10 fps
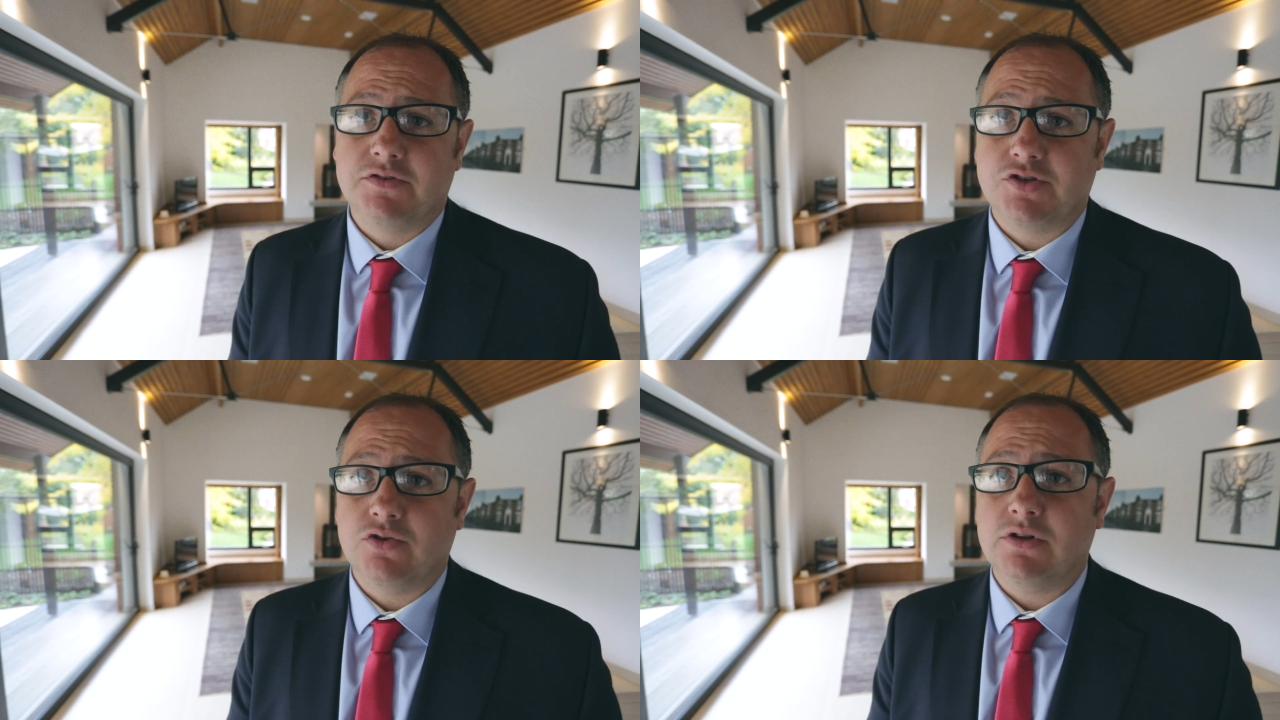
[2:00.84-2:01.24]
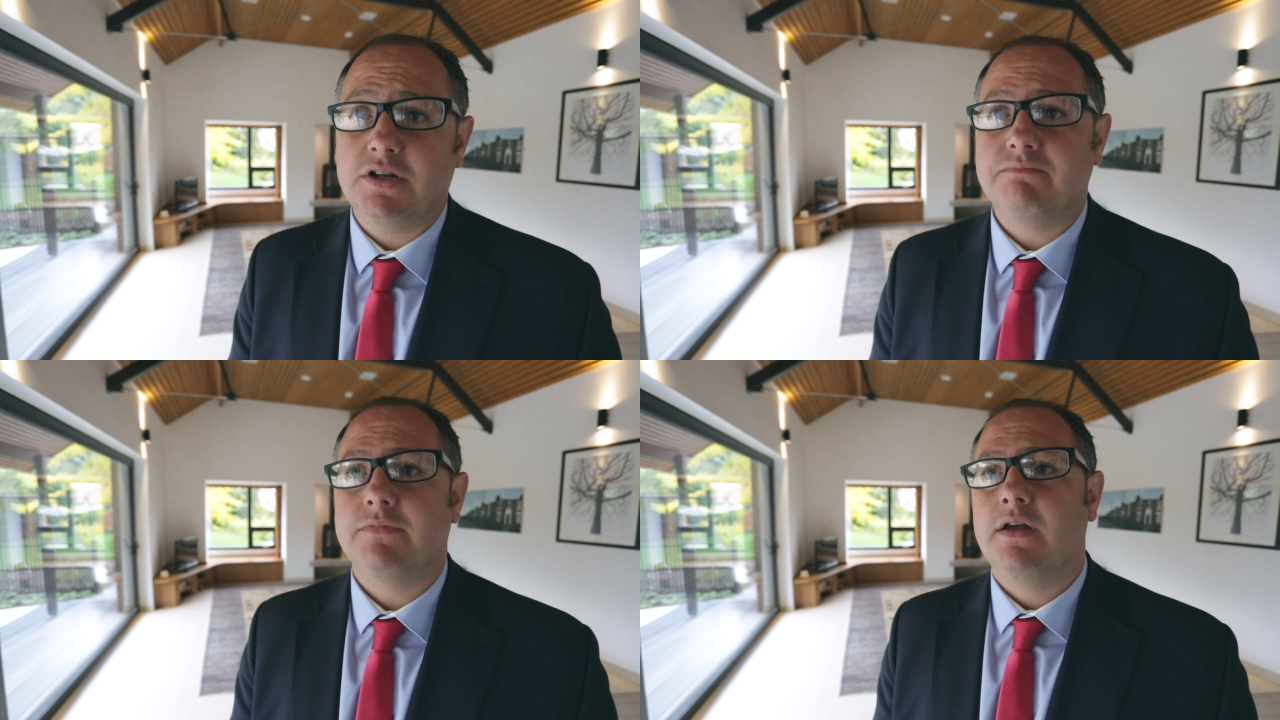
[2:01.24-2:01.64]

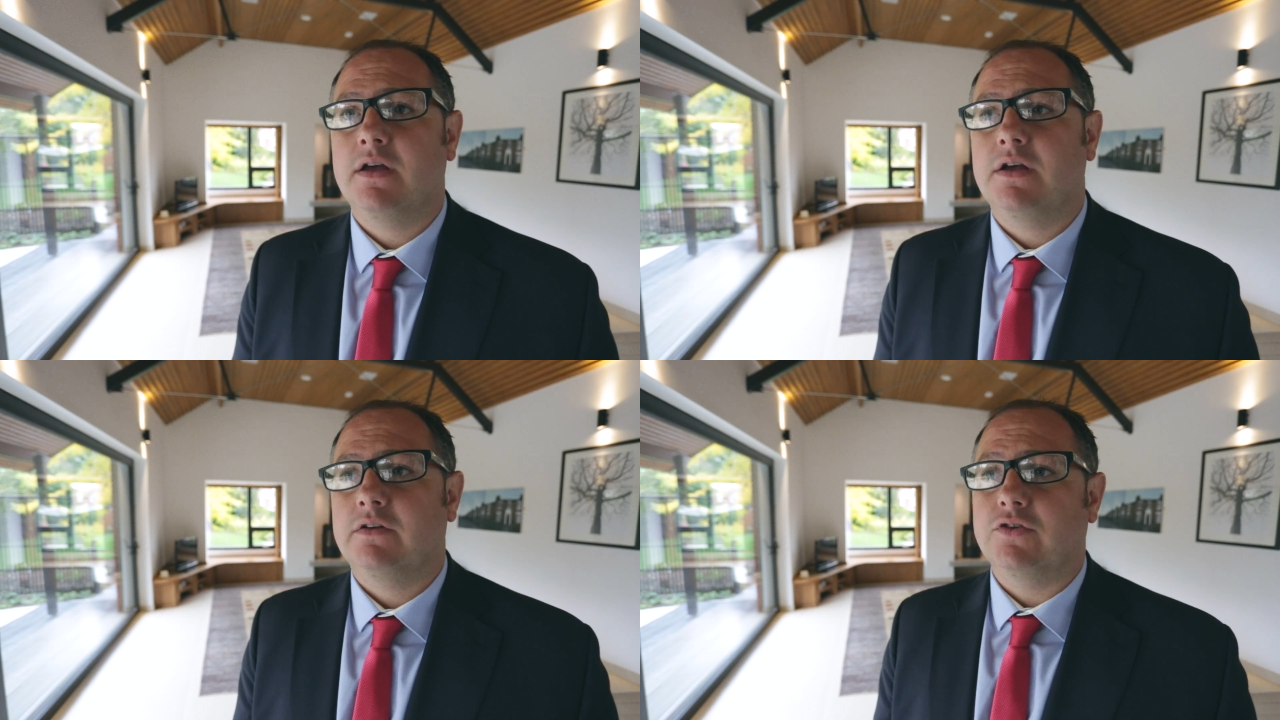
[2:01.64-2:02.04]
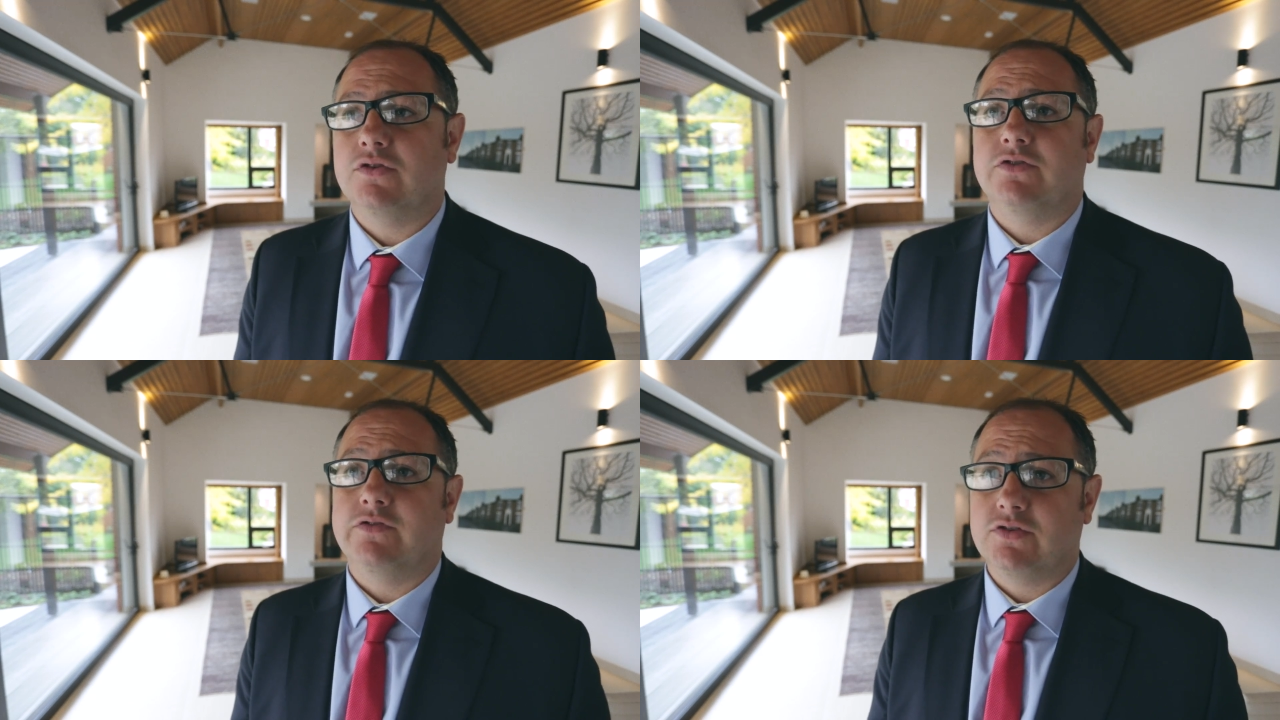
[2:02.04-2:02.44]
solar,
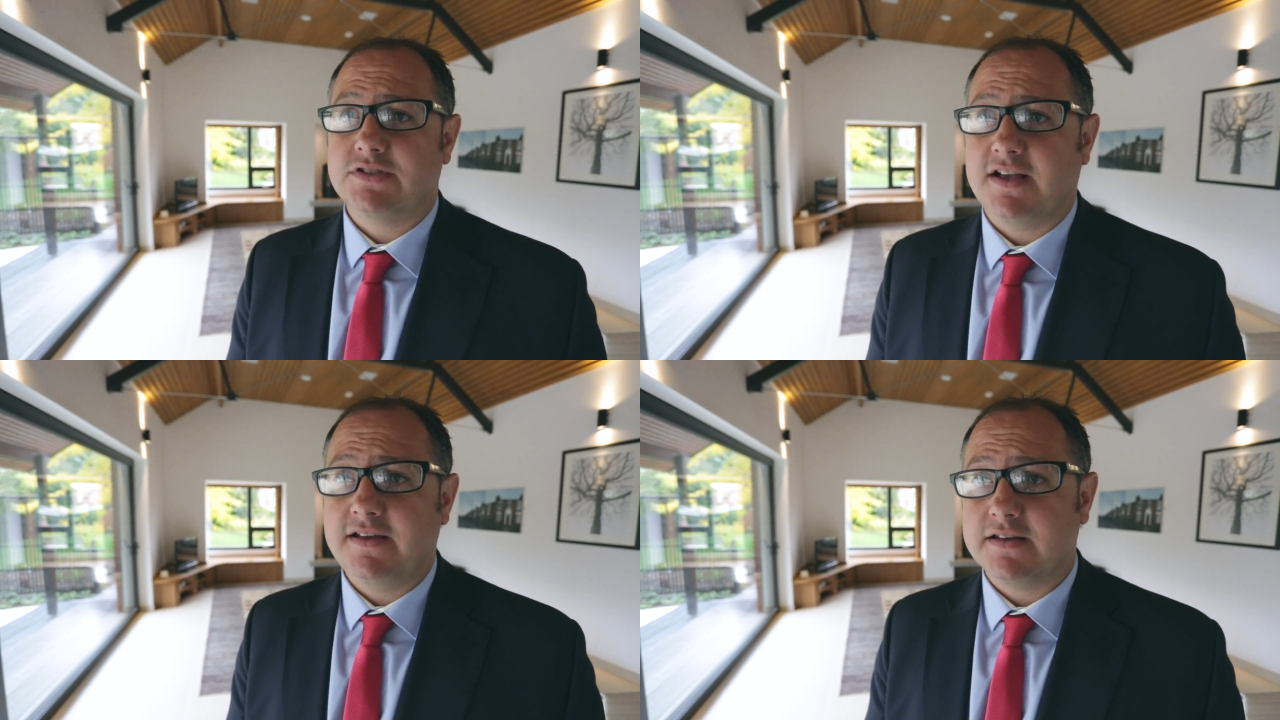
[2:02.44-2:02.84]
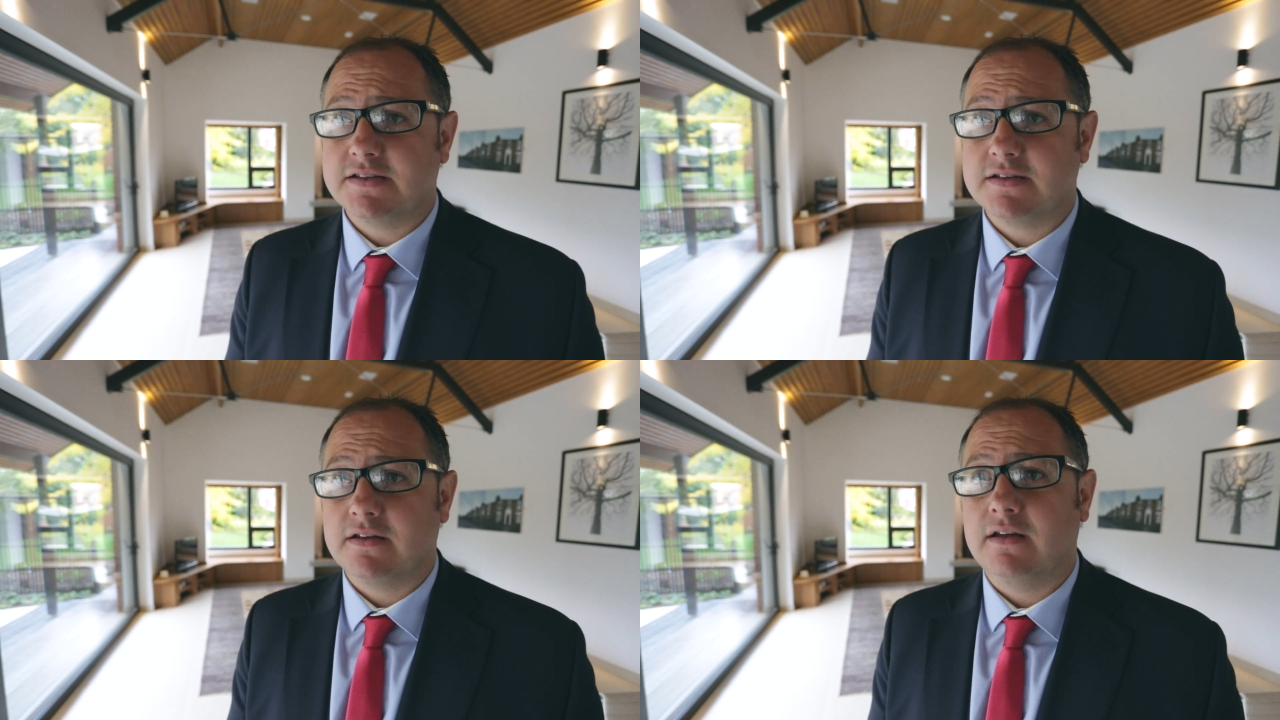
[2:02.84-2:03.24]
photovoltaics,